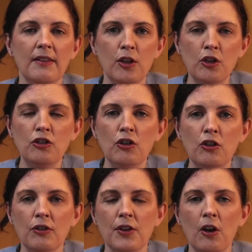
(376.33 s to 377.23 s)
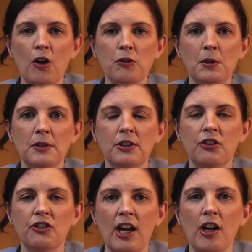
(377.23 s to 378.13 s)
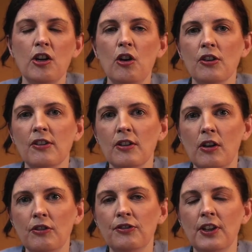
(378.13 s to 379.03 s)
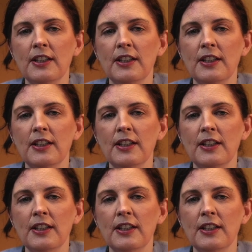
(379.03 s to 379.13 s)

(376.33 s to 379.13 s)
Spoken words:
good news of the gospel, to share God's love